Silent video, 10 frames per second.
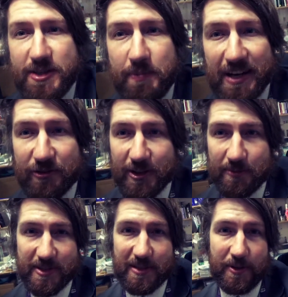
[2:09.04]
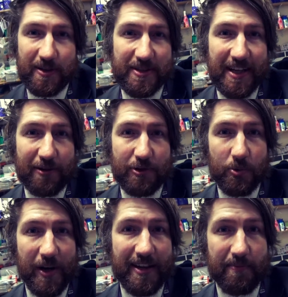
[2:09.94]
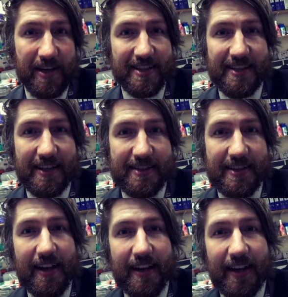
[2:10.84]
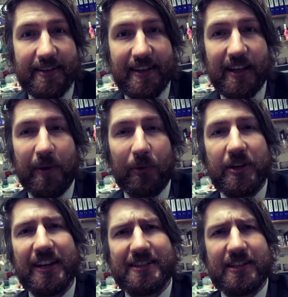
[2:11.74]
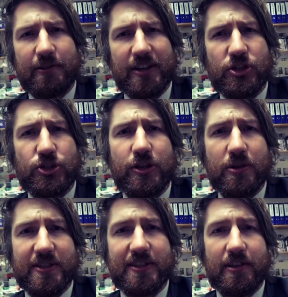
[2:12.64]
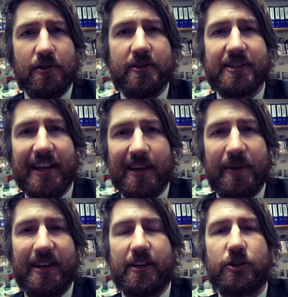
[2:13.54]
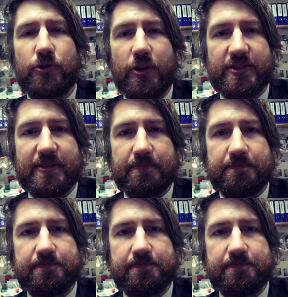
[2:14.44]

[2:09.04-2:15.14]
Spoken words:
to make films, to put them together in a way that makes sense, and to think about what it is the directors choose to do to get their meaning across.